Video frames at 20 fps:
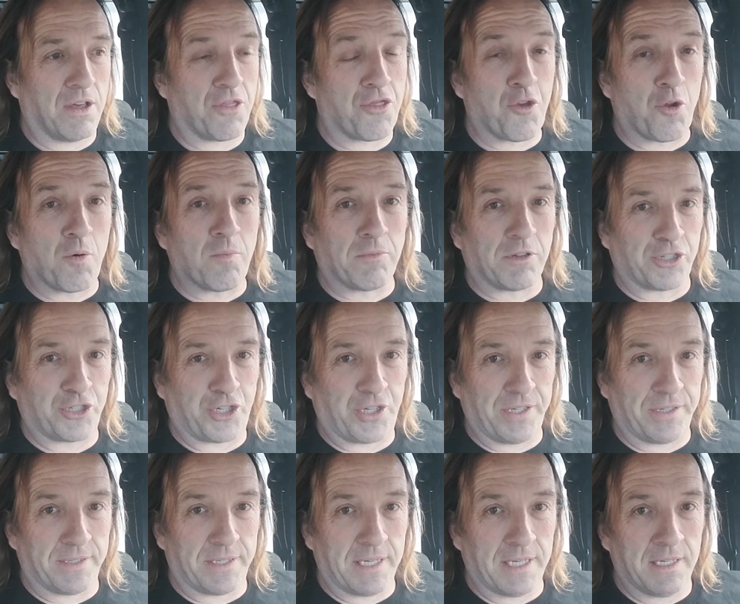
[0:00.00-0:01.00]
thermal
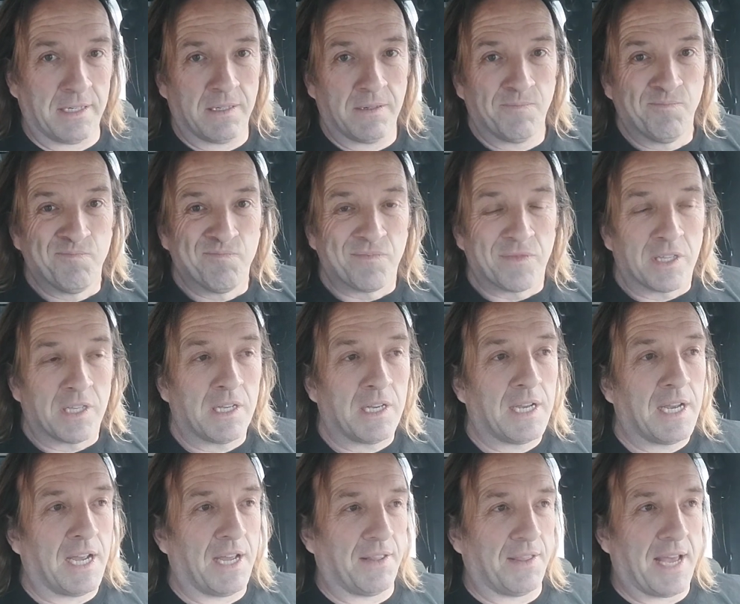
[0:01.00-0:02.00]
shielding,
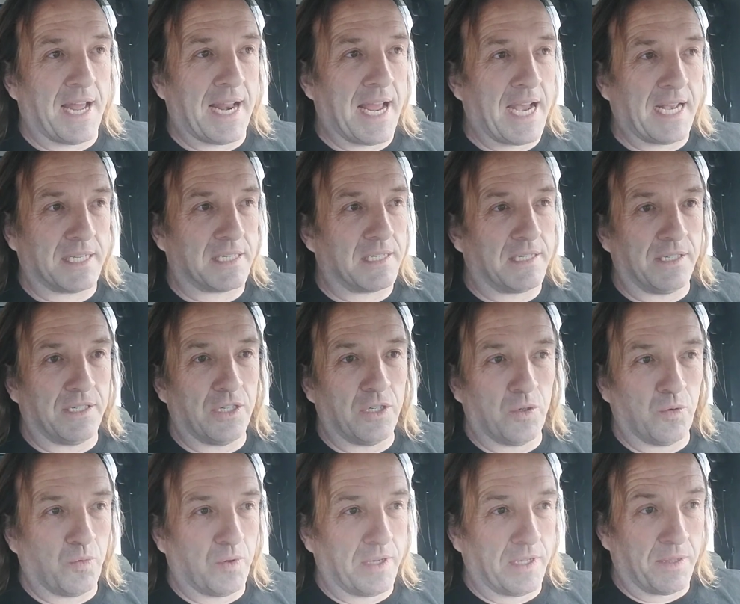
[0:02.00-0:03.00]
and that has to do
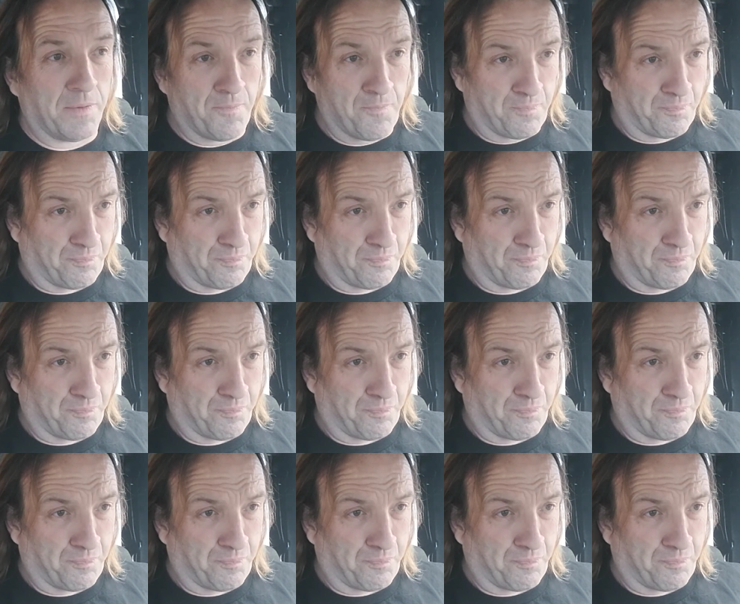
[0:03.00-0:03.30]
with